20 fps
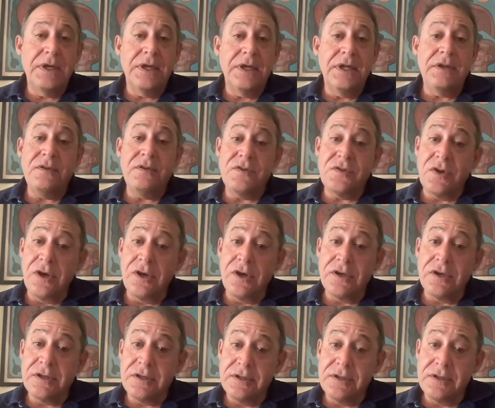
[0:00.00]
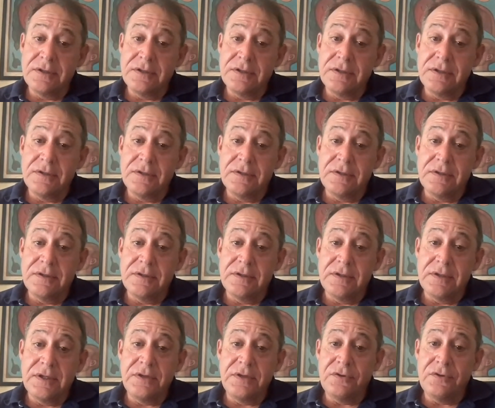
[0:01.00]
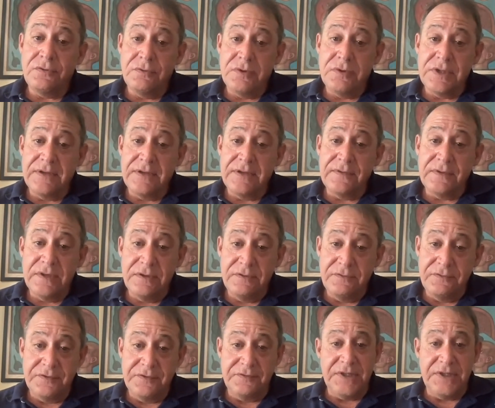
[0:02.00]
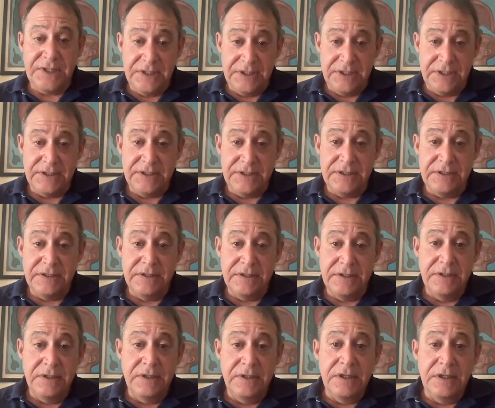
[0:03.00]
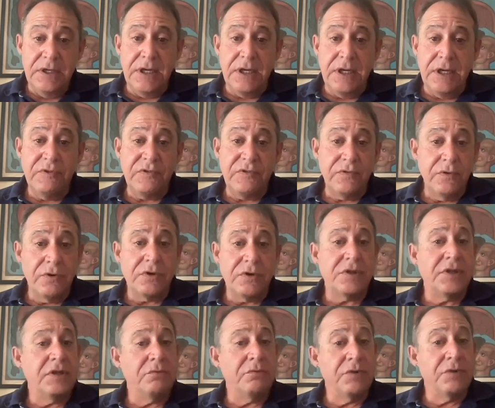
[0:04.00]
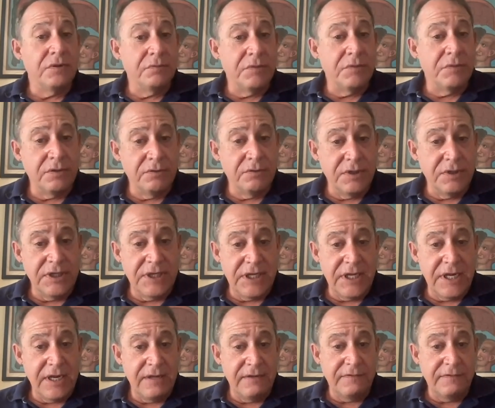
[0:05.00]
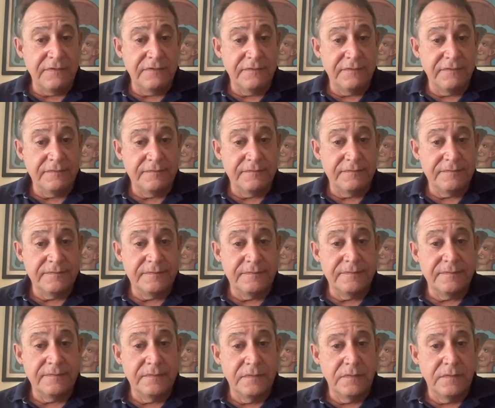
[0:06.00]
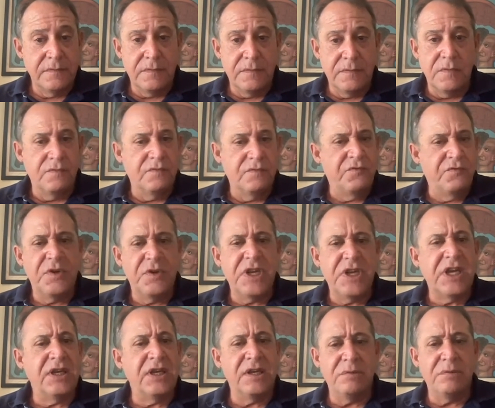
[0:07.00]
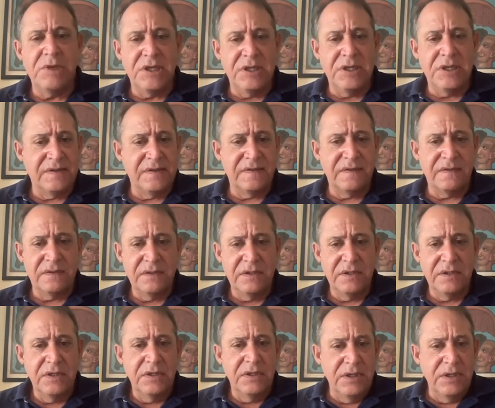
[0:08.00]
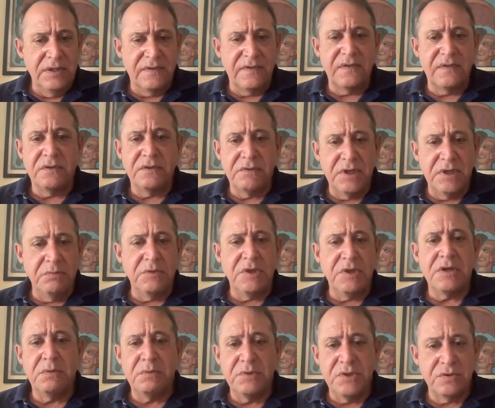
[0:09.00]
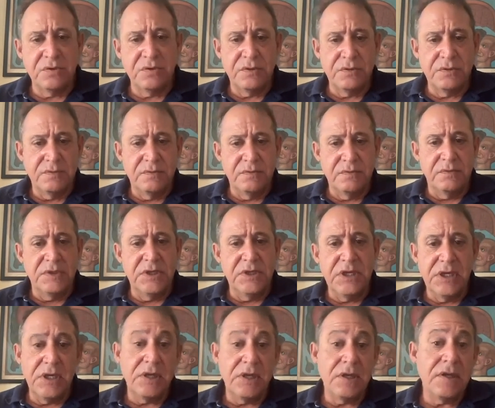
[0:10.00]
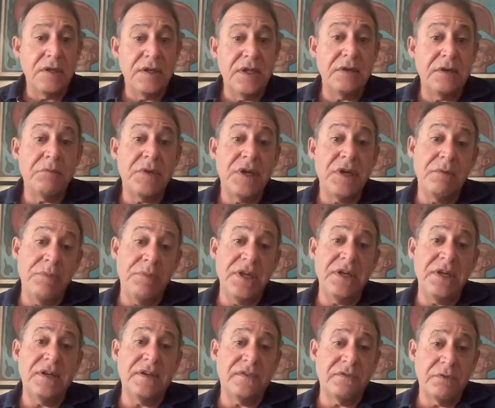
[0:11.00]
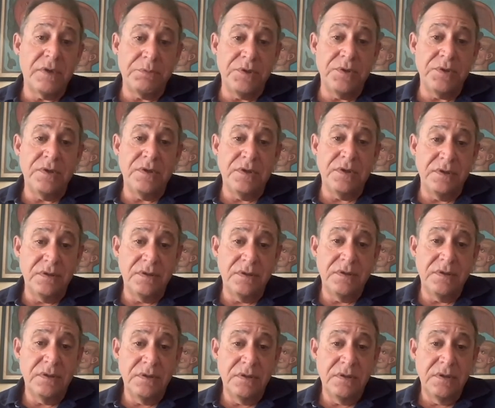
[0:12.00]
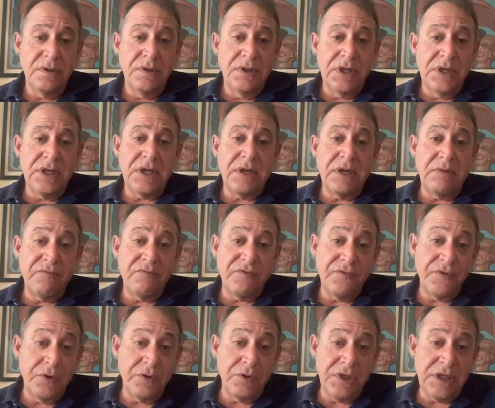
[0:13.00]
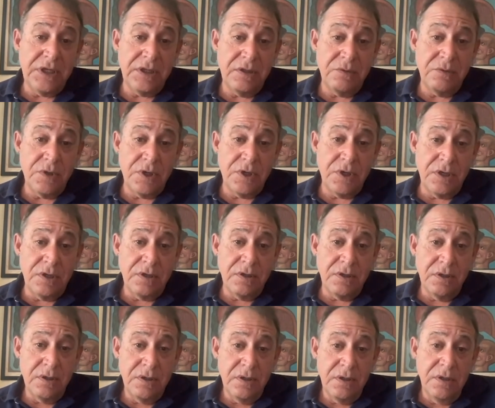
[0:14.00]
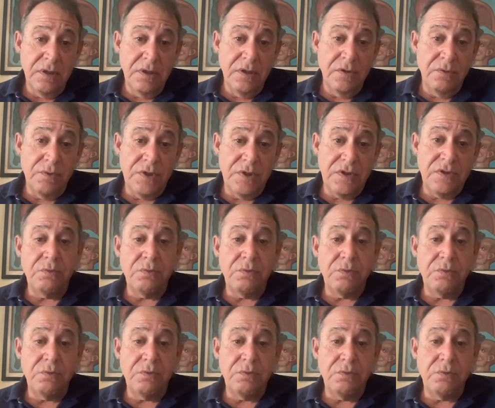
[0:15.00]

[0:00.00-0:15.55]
In Tonga in 2015, I'm snorkeling with a mother and calf for 90 minutes. It's a dream come true. And then my appendix ruptured, and I'm floating in the water with